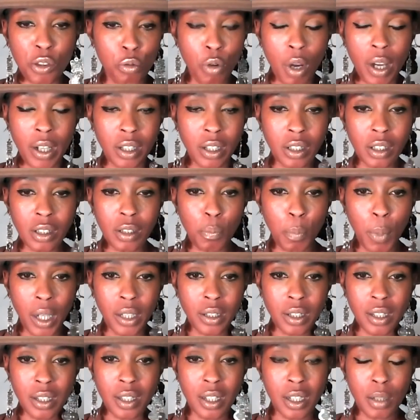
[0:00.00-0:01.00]
threatened
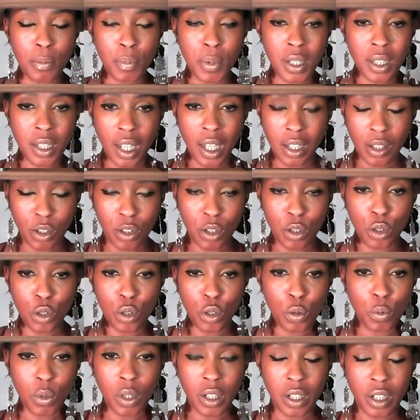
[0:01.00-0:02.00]
by the deep state to
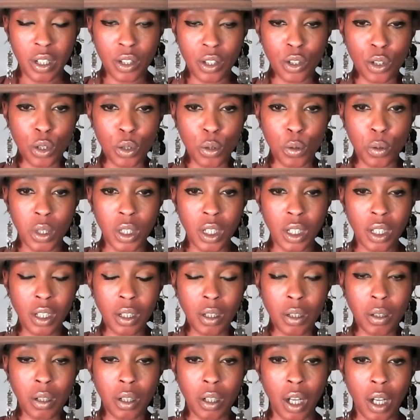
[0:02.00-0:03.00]
do what he's doing.
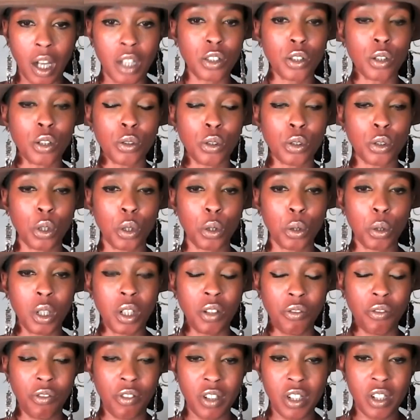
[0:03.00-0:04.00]
I don't know
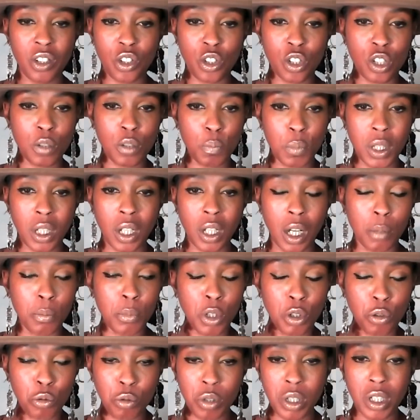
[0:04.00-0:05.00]
if he's just
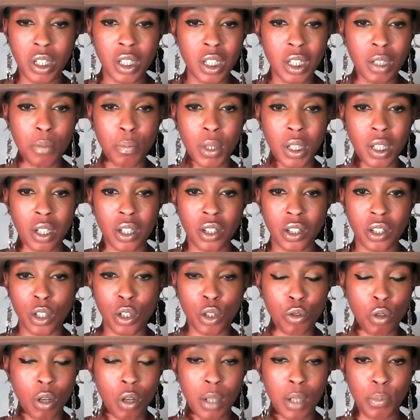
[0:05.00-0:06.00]
become greedy because the
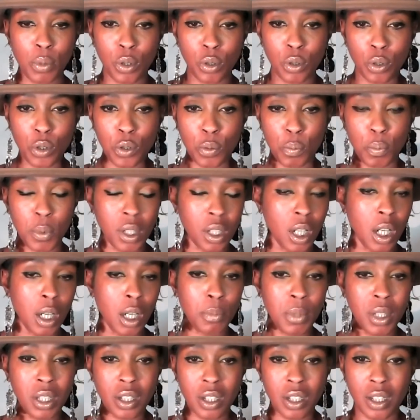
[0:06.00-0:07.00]
tribunal's
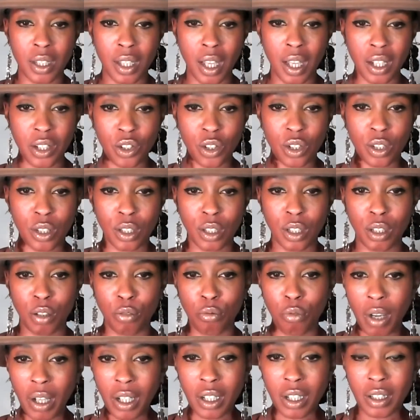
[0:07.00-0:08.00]
become internationally
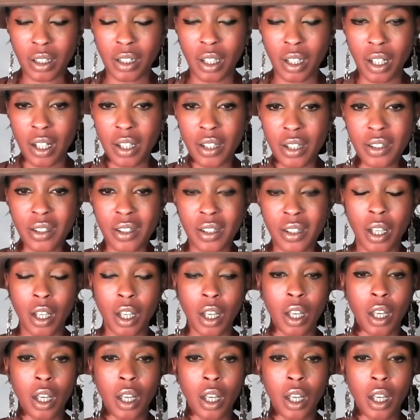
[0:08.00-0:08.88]
recognized.